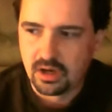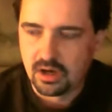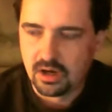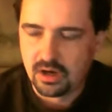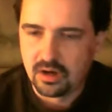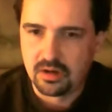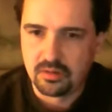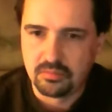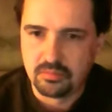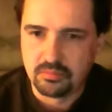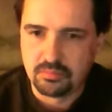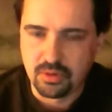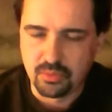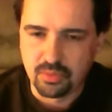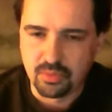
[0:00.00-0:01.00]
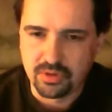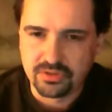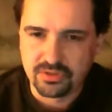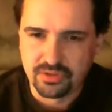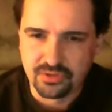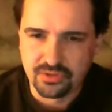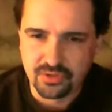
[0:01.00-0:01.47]
um, but with
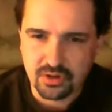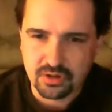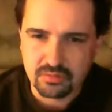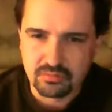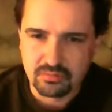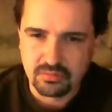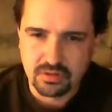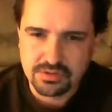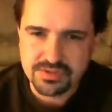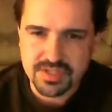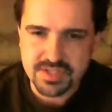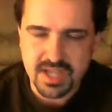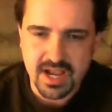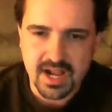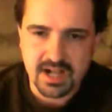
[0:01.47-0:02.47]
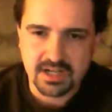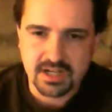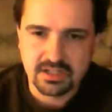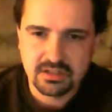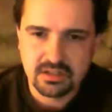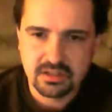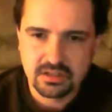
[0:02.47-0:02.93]
the dark malts
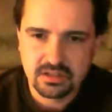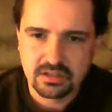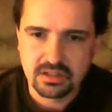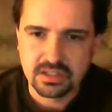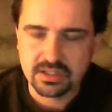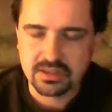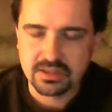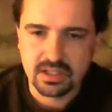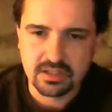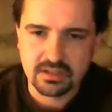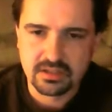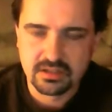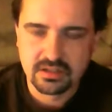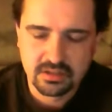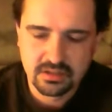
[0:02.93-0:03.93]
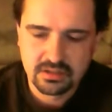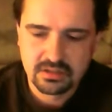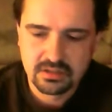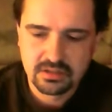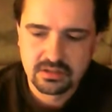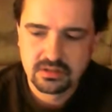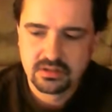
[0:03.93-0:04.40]
added, you get that
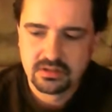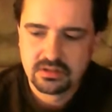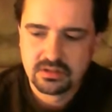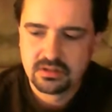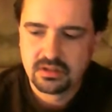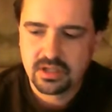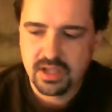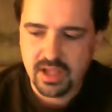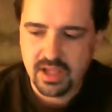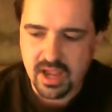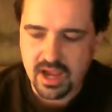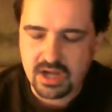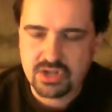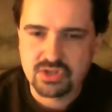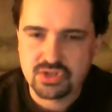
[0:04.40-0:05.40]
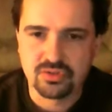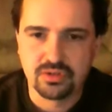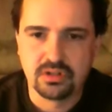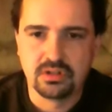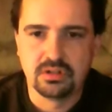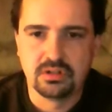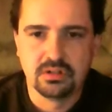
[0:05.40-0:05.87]

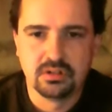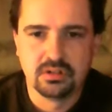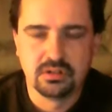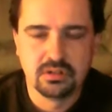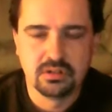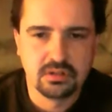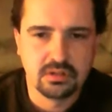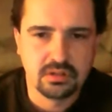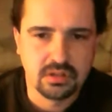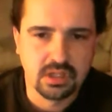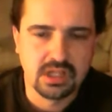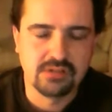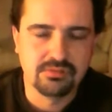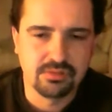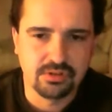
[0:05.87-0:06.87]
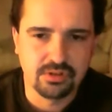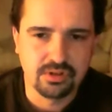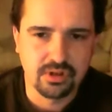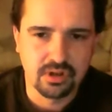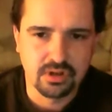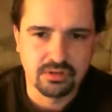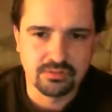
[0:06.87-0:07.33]
extra uh, level
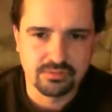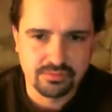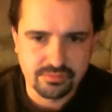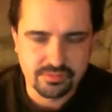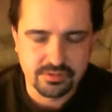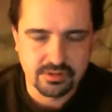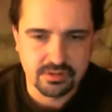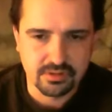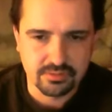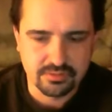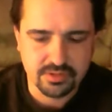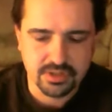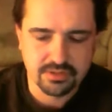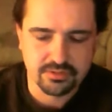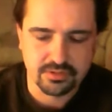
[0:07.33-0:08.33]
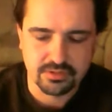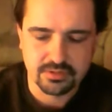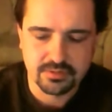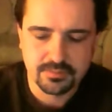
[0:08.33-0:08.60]
of uh, flavor.